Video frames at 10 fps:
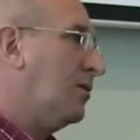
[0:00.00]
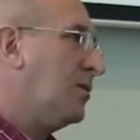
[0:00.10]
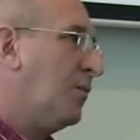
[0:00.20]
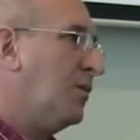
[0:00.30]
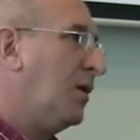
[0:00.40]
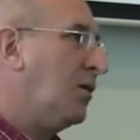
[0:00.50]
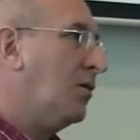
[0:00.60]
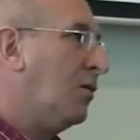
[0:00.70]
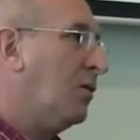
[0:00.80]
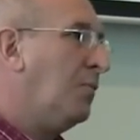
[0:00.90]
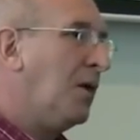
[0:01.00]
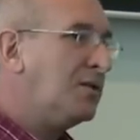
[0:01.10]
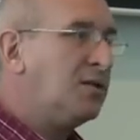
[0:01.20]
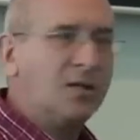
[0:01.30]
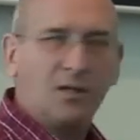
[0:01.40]
something in
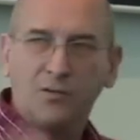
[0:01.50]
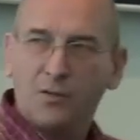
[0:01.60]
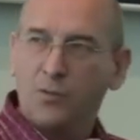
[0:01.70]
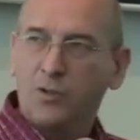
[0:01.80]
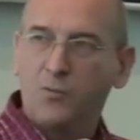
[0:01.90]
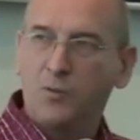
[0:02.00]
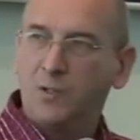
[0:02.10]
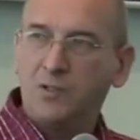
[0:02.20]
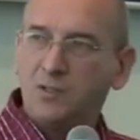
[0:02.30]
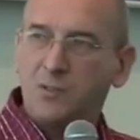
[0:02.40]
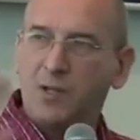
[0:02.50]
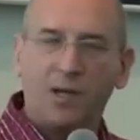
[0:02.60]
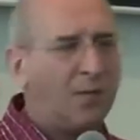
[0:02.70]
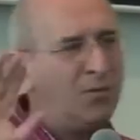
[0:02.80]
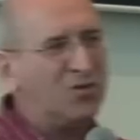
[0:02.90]
plastic, and now they're working with metals. I mean,
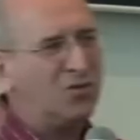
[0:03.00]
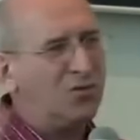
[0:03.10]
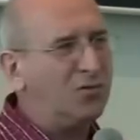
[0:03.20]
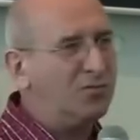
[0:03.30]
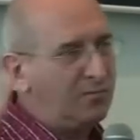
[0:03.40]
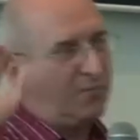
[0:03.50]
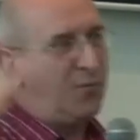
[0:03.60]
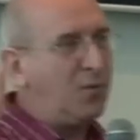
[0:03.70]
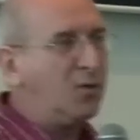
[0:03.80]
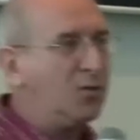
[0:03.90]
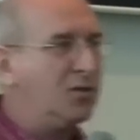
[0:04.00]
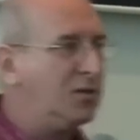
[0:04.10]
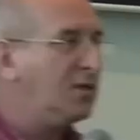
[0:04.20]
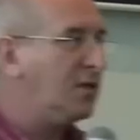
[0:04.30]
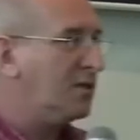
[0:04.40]
I'm not so familiar with the
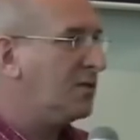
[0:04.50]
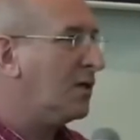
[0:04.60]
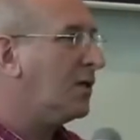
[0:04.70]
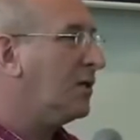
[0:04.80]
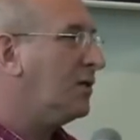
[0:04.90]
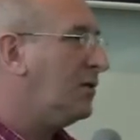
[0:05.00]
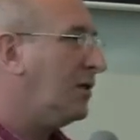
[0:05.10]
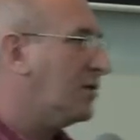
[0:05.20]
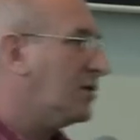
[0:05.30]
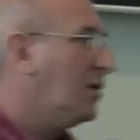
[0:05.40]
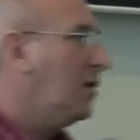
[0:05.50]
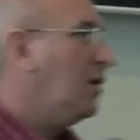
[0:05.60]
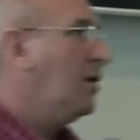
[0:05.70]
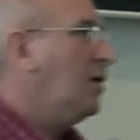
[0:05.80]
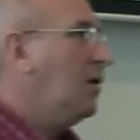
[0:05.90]
detail, technical details.
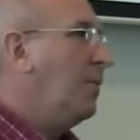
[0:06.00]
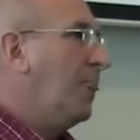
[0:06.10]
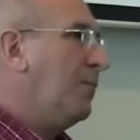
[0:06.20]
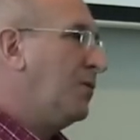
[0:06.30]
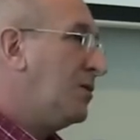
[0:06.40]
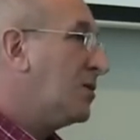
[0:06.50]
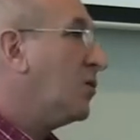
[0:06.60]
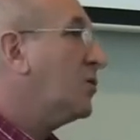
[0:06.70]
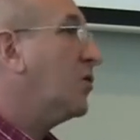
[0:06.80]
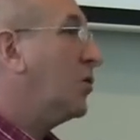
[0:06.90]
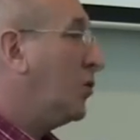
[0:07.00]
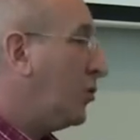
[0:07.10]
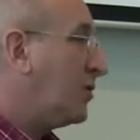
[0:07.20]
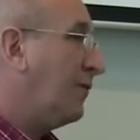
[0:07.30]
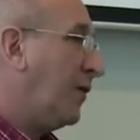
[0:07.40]
But this is also a
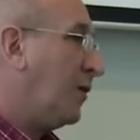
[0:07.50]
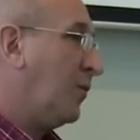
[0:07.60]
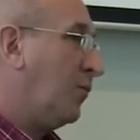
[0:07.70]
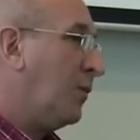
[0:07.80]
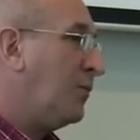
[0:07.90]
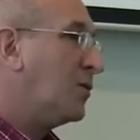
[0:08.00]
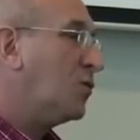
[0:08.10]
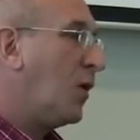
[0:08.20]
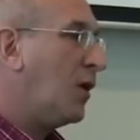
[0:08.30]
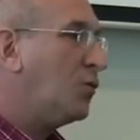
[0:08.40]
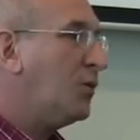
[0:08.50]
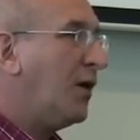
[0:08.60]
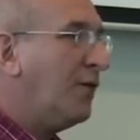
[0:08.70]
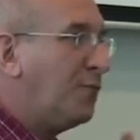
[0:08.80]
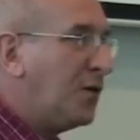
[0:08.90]
huge development, right? Because why do we
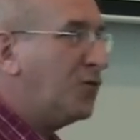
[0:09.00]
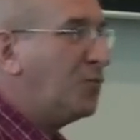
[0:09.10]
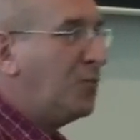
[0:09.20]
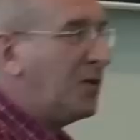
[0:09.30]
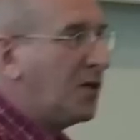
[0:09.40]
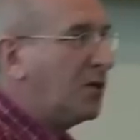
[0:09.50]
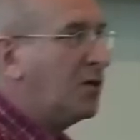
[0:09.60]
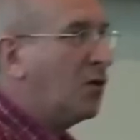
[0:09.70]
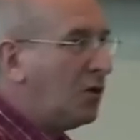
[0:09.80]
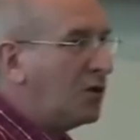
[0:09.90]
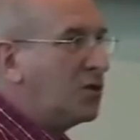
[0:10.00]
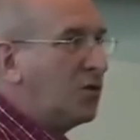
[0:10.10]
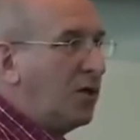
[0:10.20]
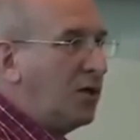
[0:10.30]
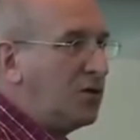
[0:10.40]
have peer-to-peer
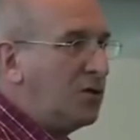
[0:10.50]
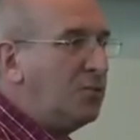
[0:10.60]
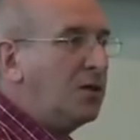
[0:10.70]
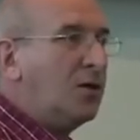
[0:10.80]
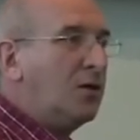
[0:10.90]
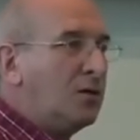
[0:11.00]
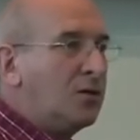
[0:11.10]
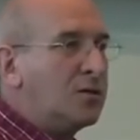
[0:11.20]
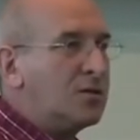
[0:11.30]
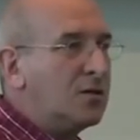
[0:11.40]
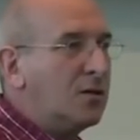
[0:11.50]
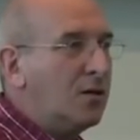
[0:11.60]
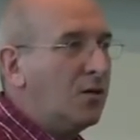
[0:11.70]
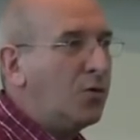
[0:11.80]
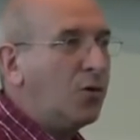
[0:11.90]
knowledge creation? Because
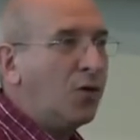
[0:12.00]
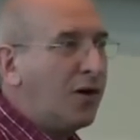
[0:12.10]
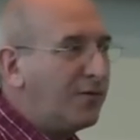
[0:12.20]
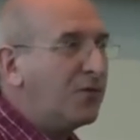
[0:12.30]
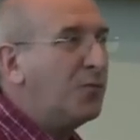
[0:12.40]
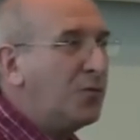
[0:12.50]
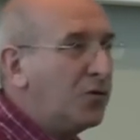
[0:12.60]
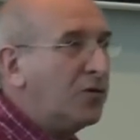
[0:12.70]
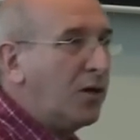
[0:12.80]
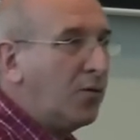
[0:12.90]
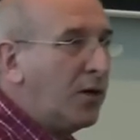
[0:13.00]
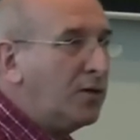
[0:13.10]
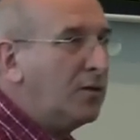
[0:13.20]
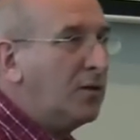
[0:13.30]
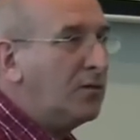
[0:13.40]
we all have a computer now,
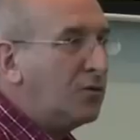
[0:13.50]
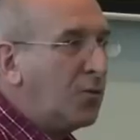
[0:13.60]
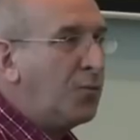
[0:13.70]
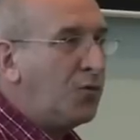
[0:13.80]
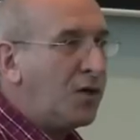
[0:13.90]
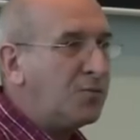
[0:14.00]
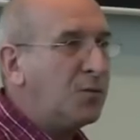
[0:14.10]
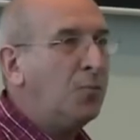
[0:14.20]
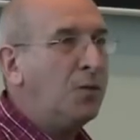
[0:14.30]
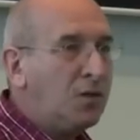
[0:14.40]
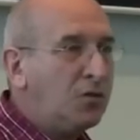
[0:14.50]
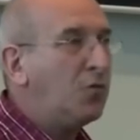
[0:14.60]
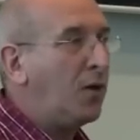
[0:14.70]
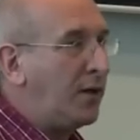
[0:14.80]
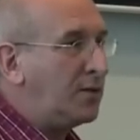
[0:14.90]
right? The computer has been
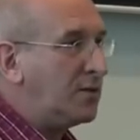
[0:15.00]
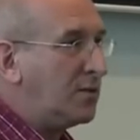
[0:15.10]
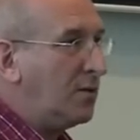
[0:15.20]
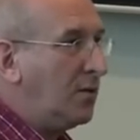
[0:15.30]
miniaturized